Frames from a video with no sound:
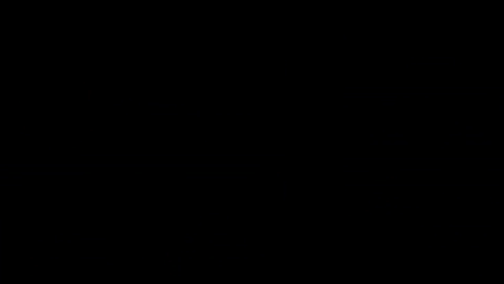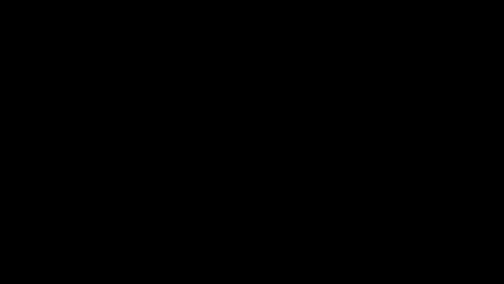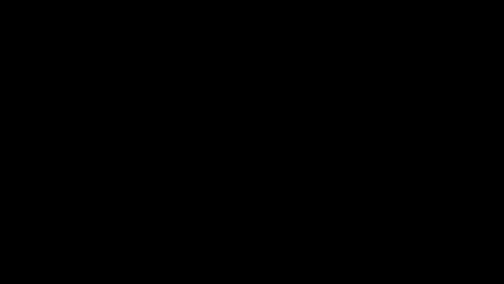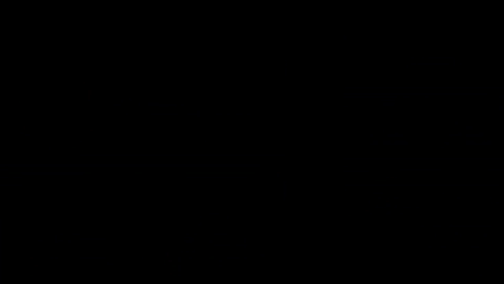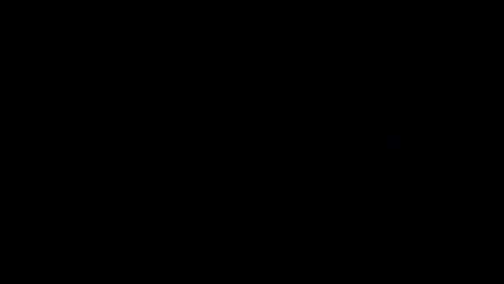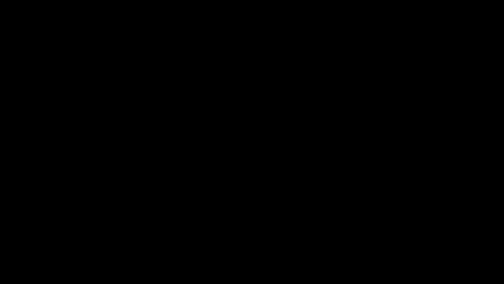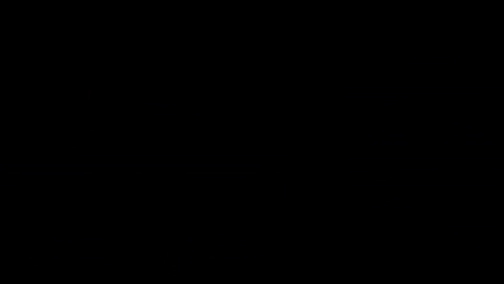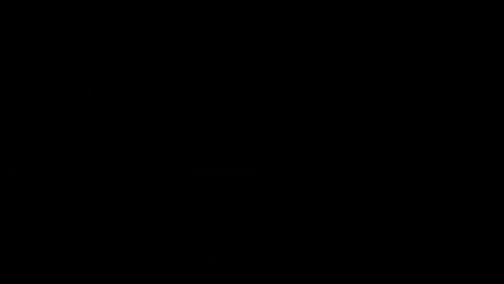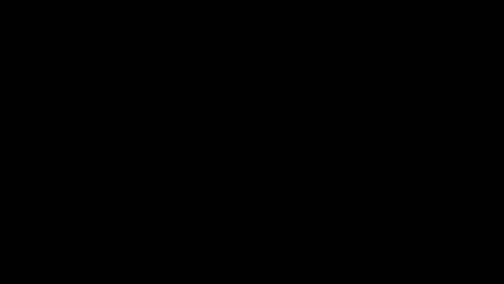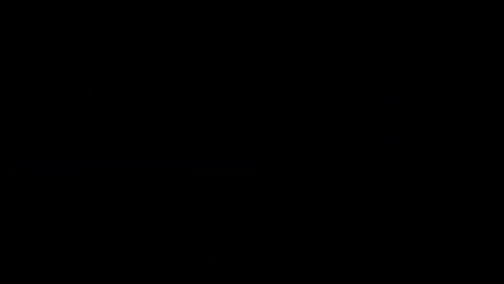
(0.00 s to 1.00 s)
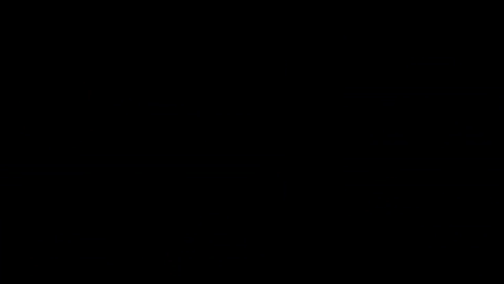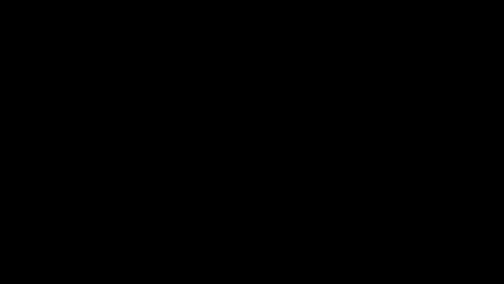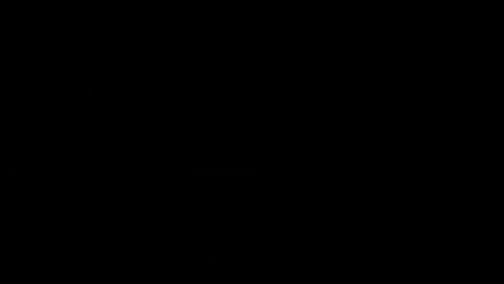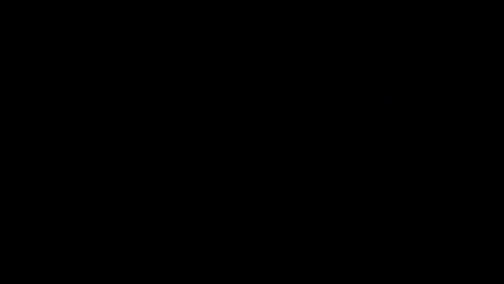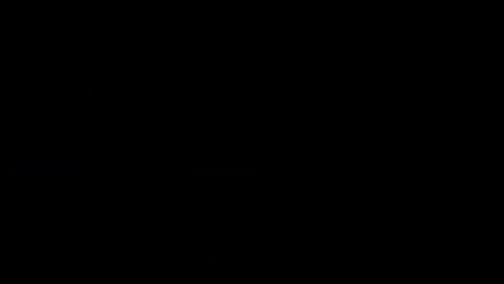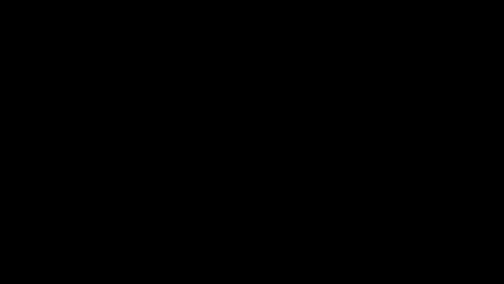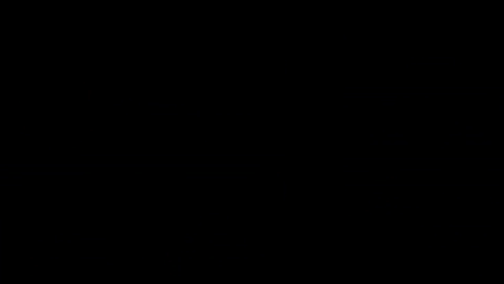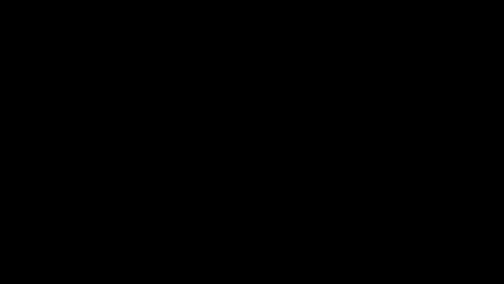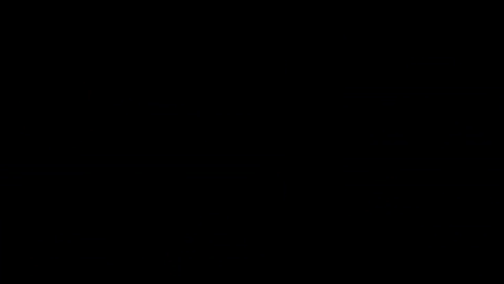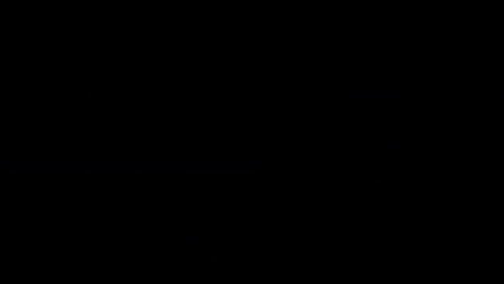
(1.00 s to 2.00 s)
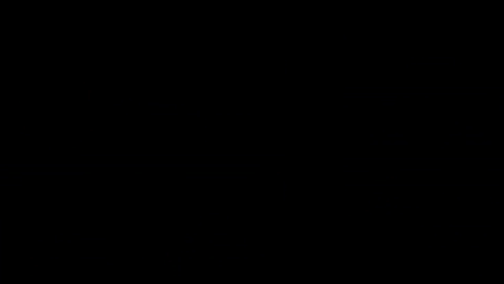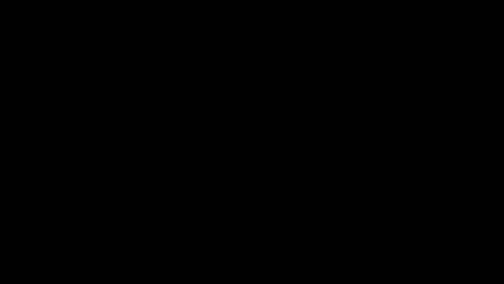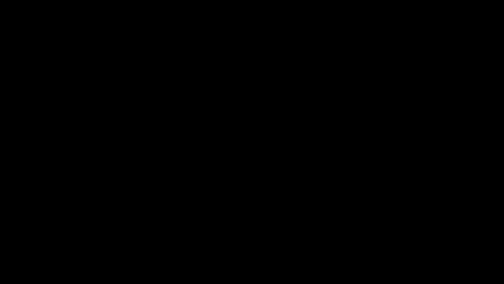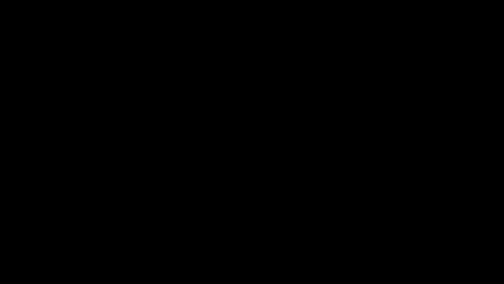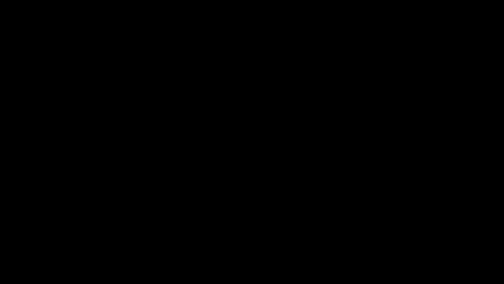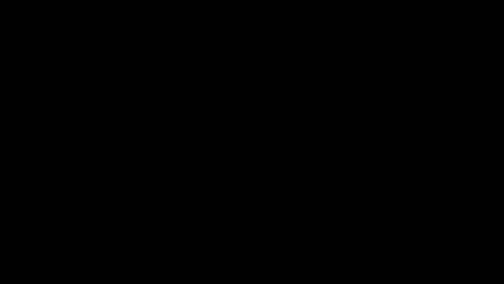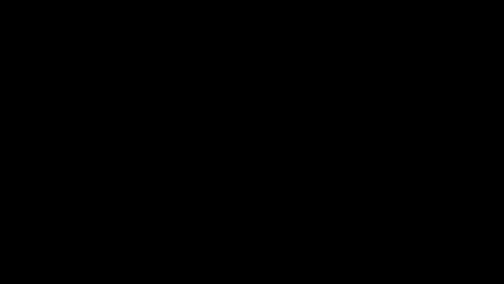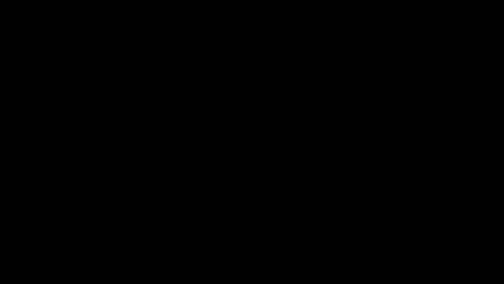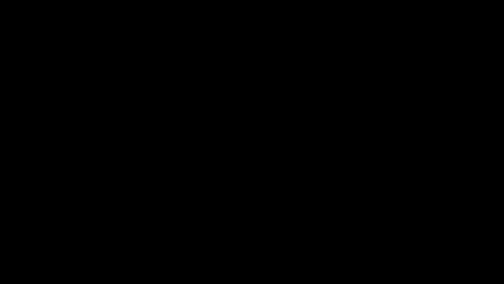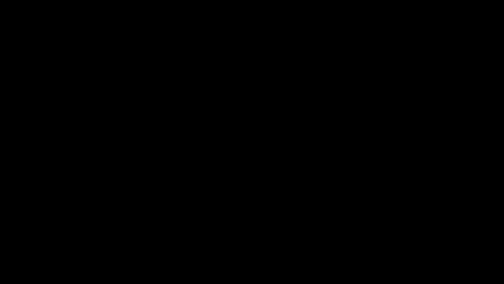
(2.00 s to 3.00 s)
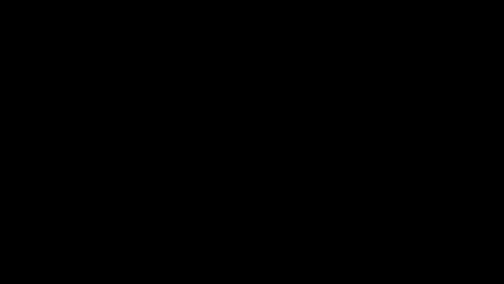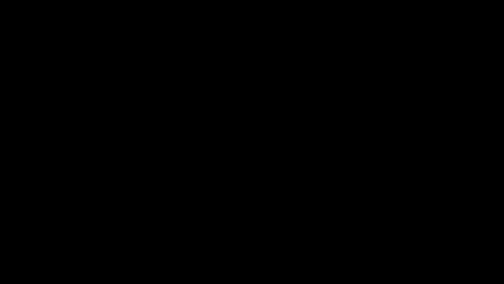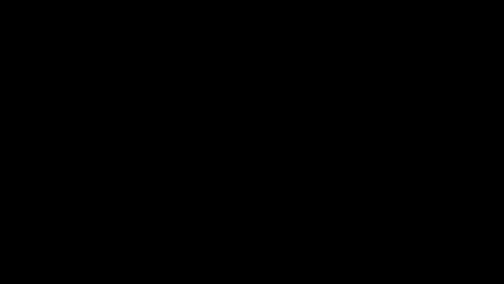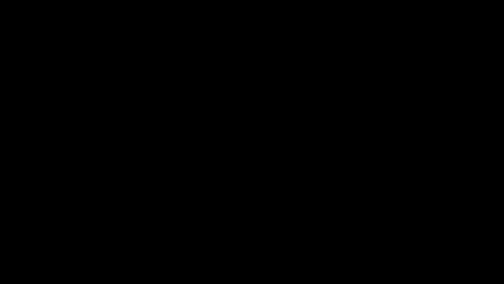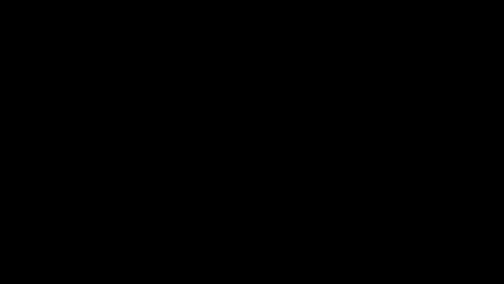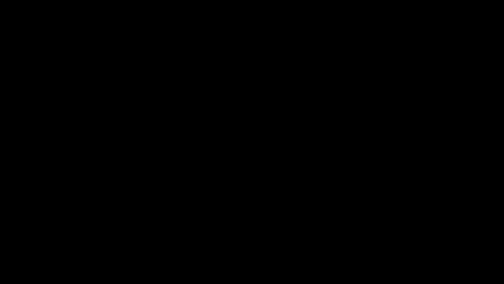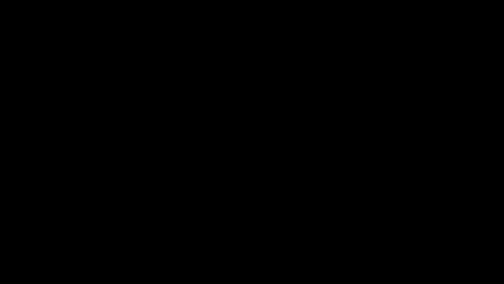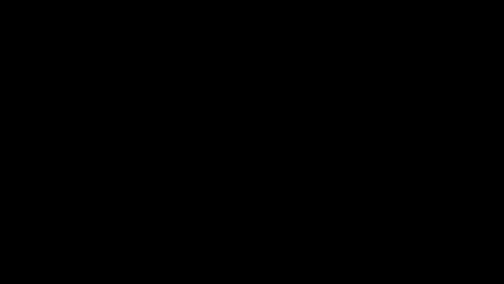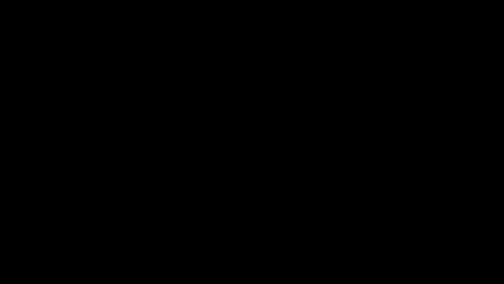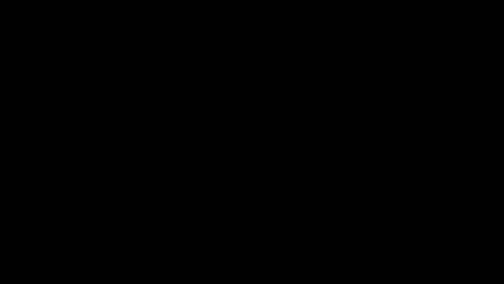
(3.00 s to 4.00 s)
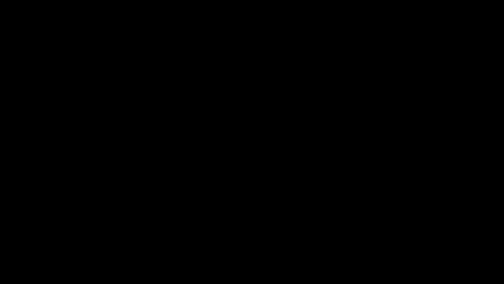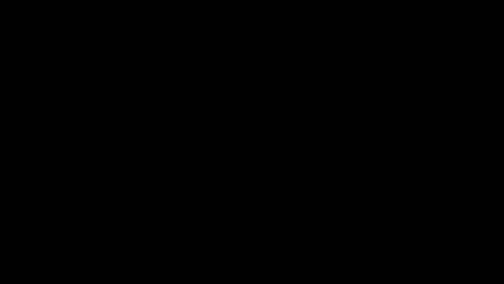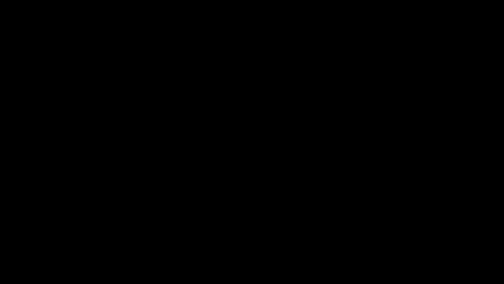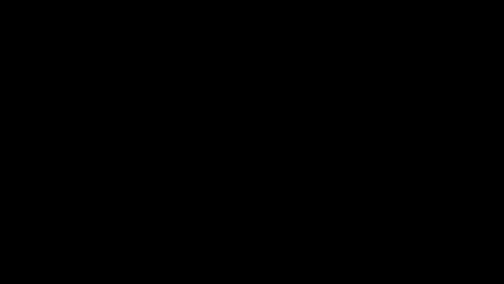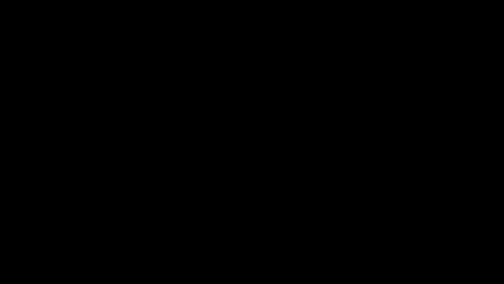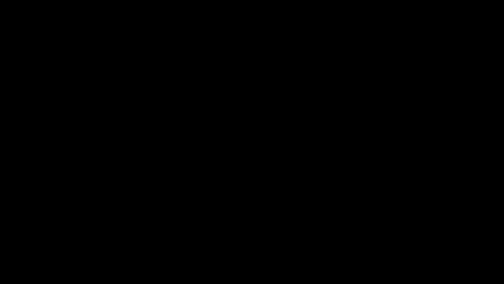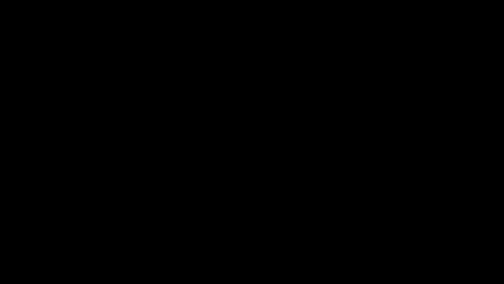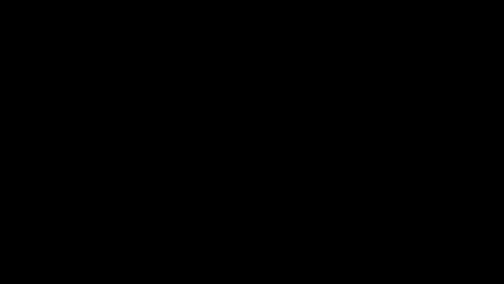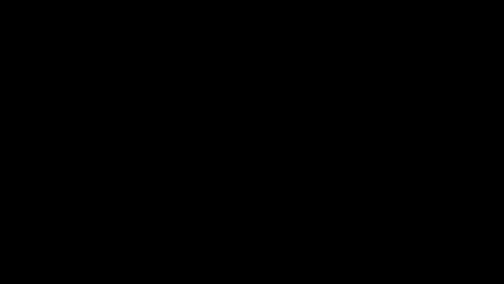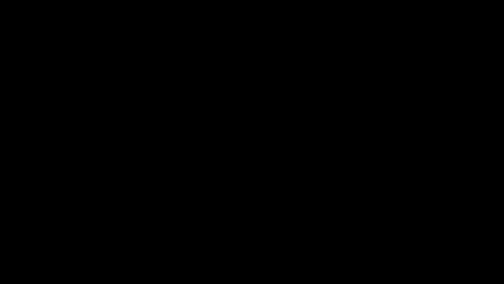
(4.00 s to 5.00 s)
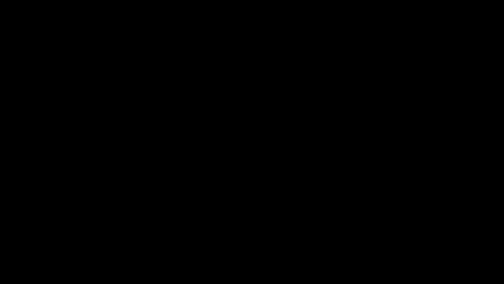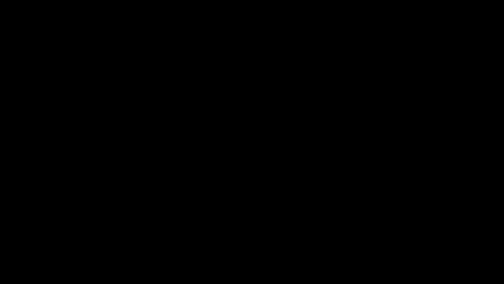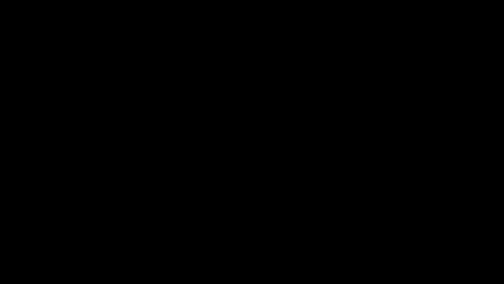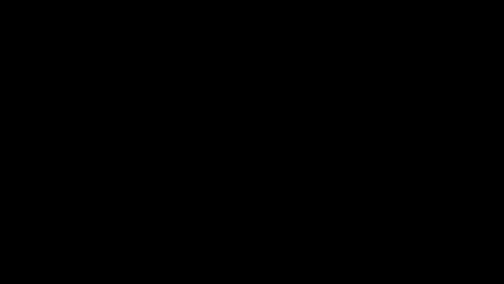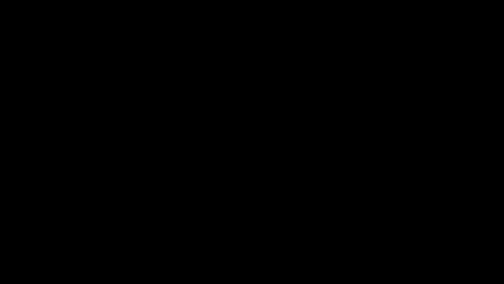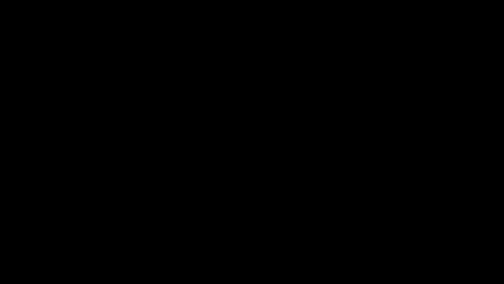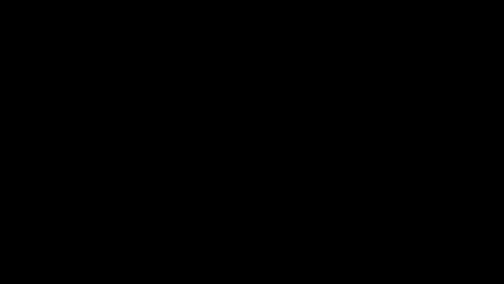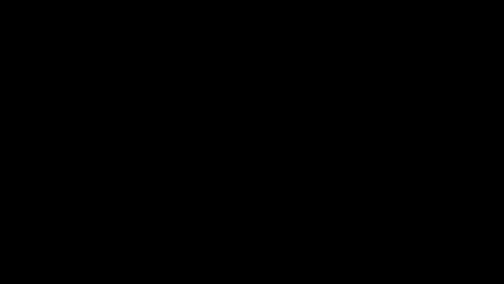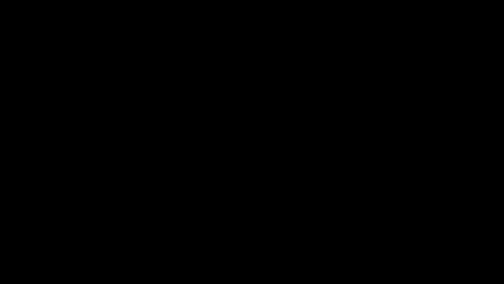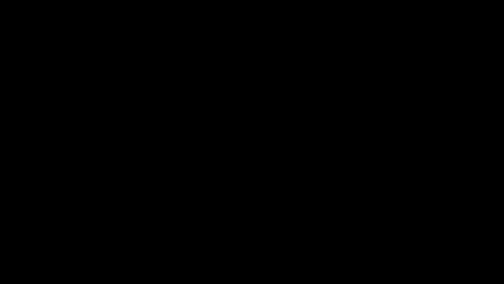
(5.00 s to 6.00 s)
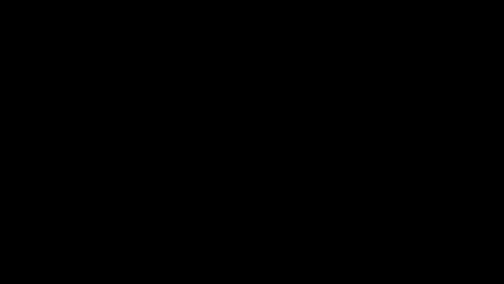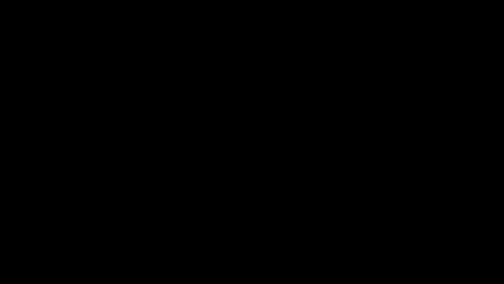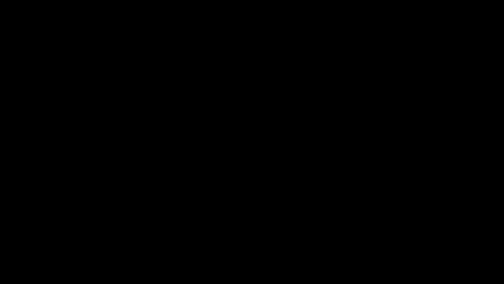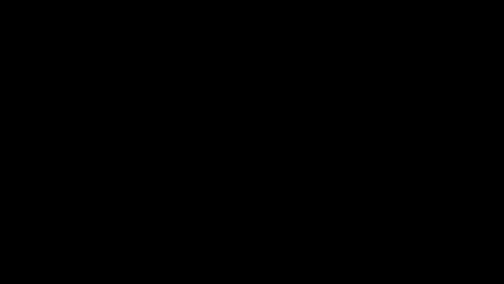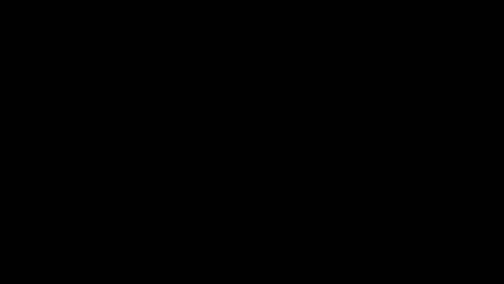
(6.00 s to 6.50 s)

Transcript: [unreadable: no face in view]